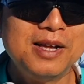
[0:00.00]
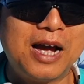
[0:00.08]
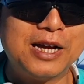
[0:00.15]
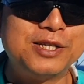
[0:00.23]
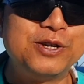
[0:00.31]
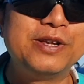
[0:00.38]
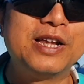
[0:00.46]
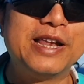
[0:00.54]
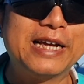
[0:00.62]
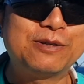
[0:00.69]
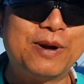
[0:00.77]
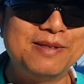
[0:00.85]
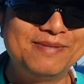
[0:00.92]
I see you in the
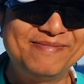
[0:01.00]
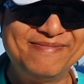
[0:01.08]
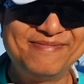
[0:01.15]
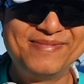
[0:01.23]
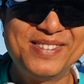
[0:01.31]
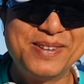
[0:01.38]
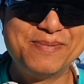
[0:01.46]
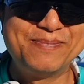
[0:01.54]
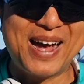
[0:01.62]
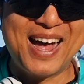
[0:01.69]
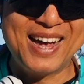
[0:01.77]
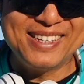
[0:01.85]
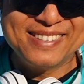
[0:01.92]
next one.
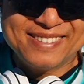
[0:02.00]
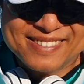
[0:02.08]
Bye.